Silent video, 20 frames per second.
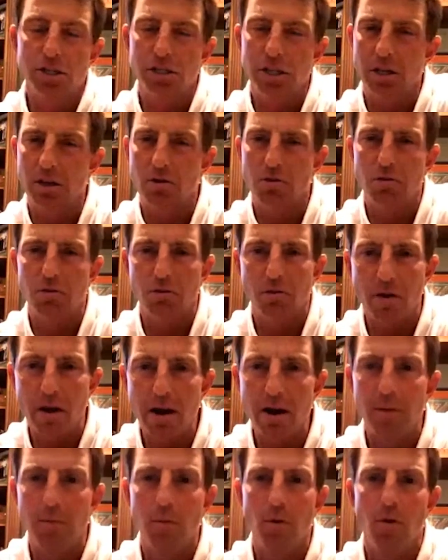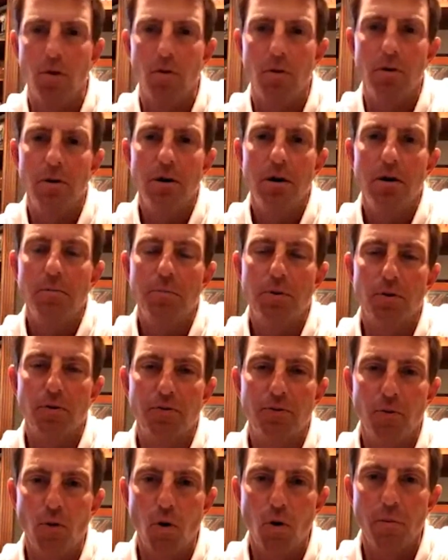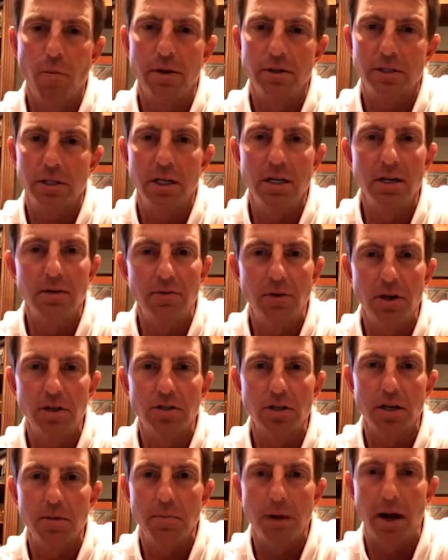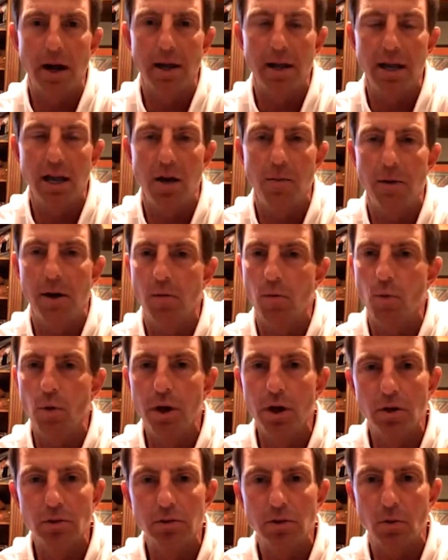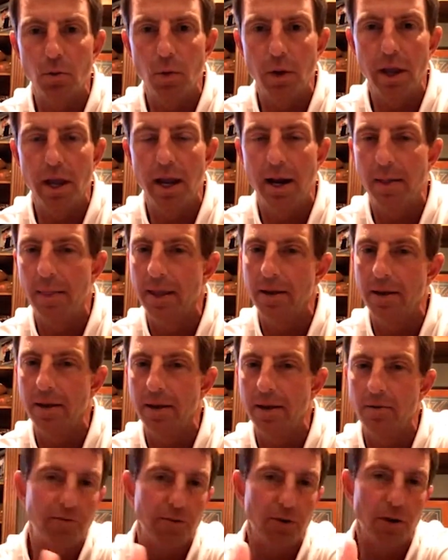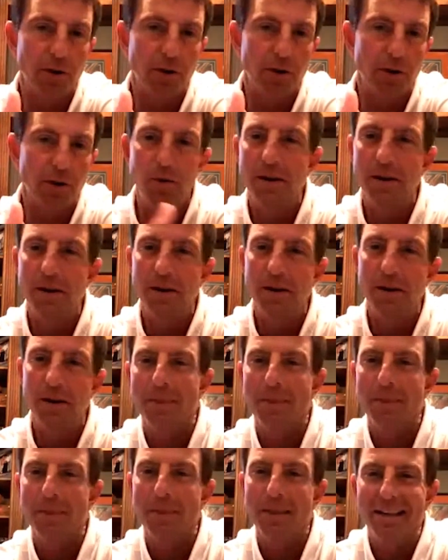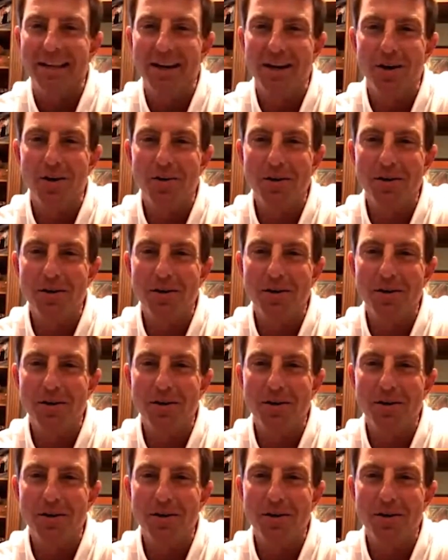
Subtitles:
Just incredible performance individually by him, a will to win. And then Renfro, you